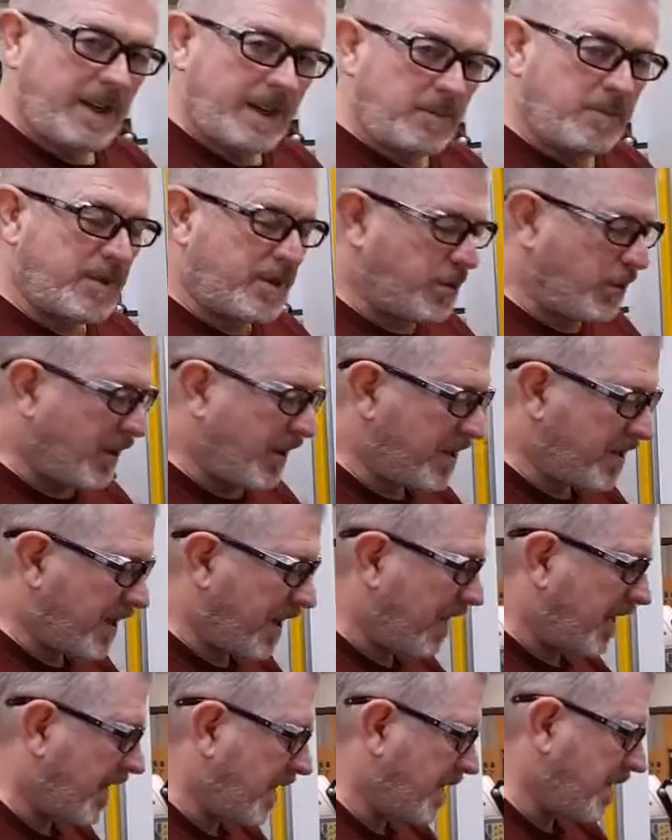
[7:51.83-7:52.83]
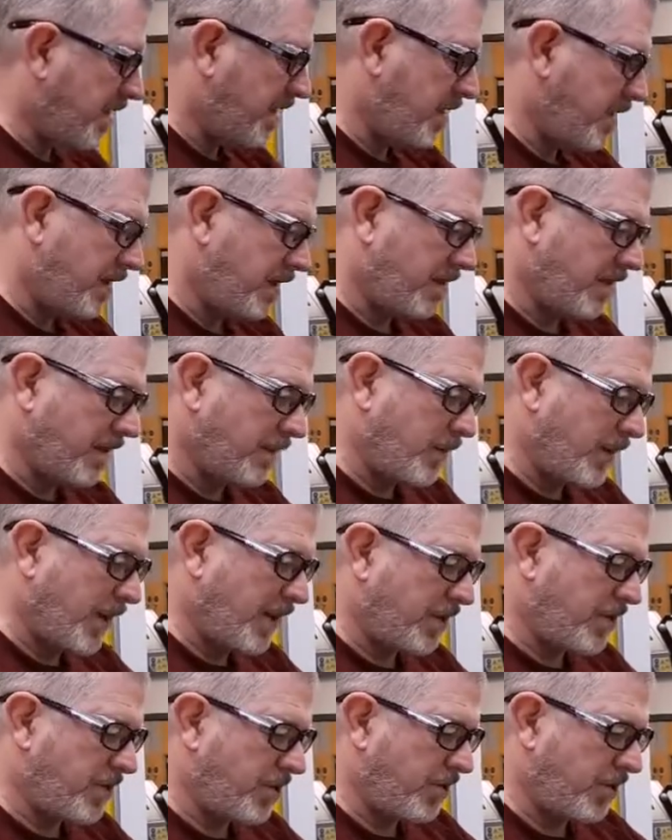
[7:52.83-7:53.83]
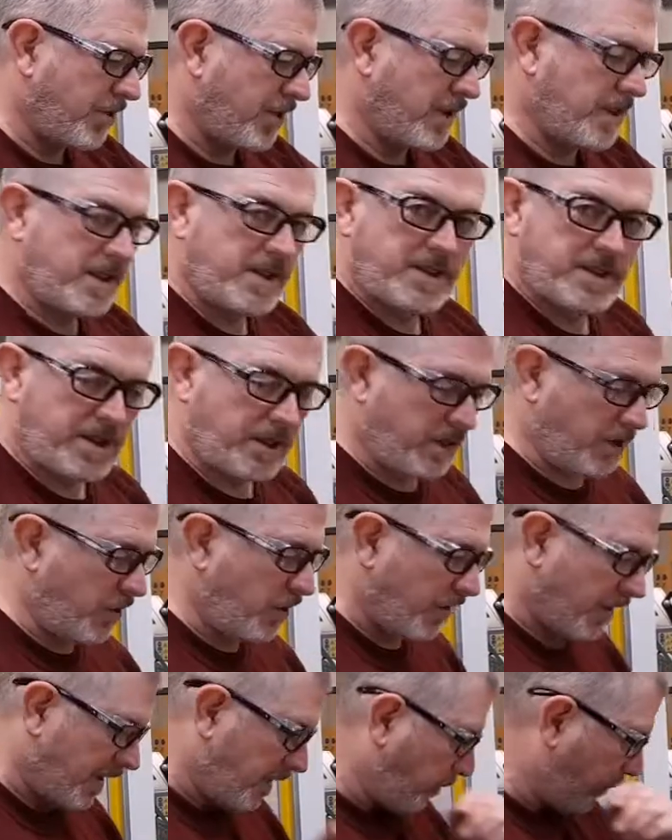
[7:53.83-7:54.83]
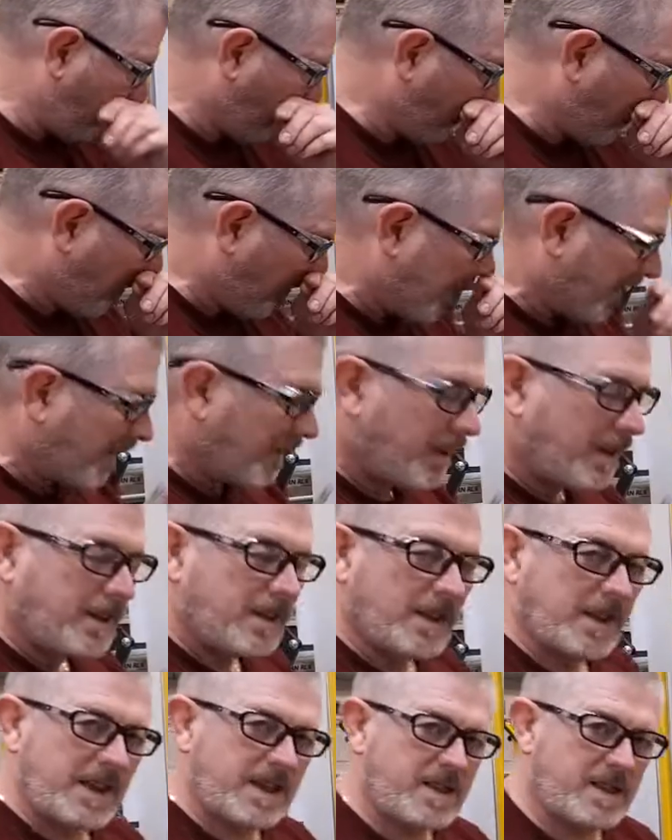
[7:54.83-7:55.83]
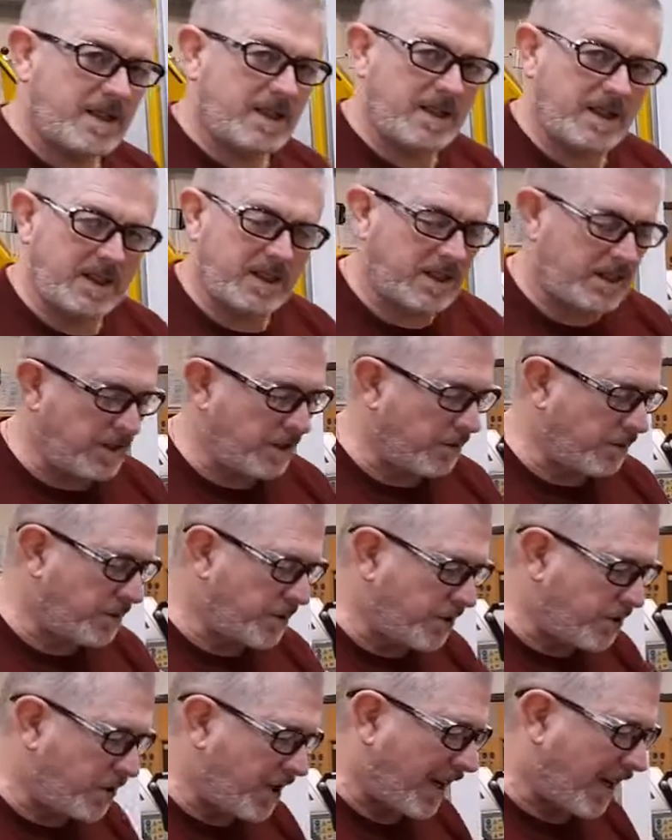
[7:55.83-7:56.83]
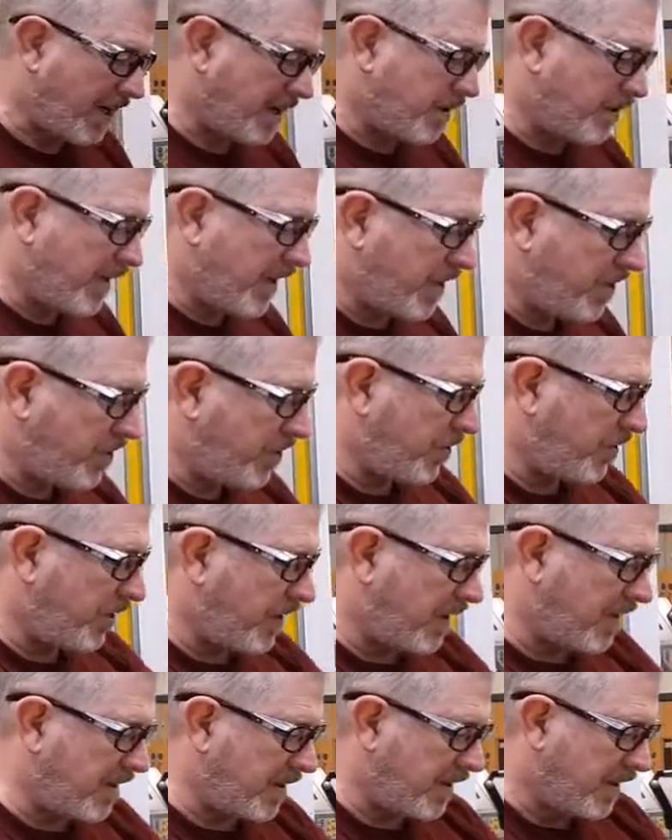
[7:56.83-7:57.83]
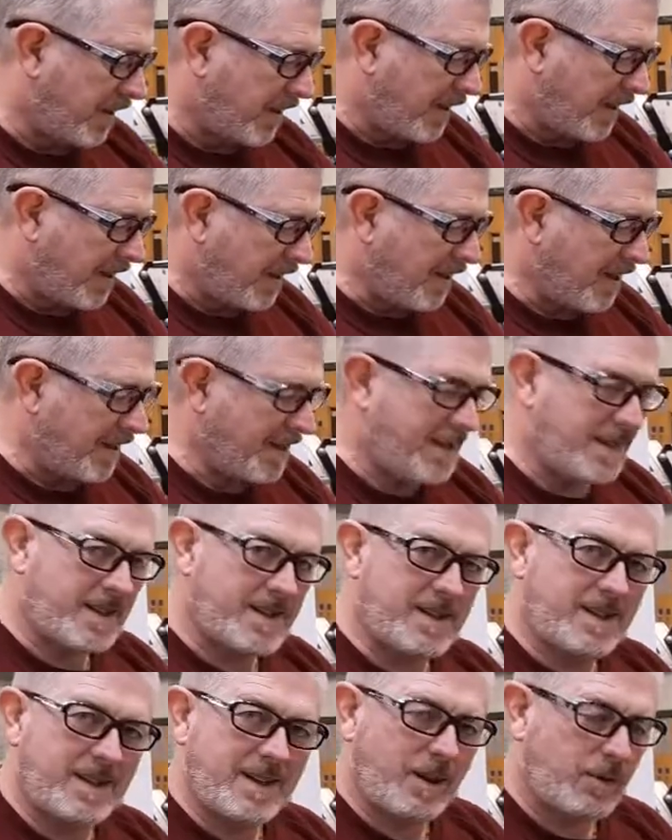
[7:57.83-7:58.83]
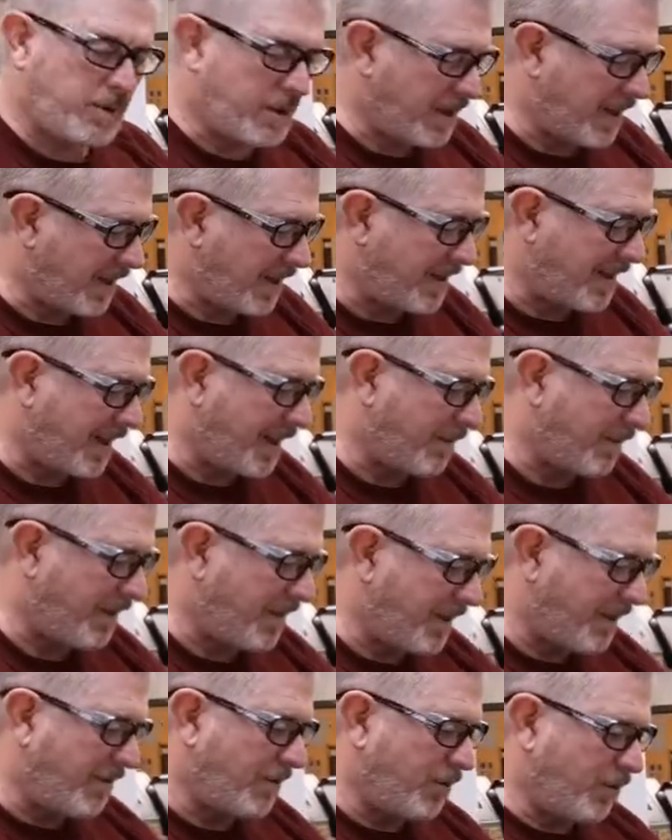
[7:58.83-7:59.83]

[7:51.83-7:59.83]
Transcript: in between centres and making sure that it's secure, the next thing I need to do is to check to make sure that the existing outside diameter of the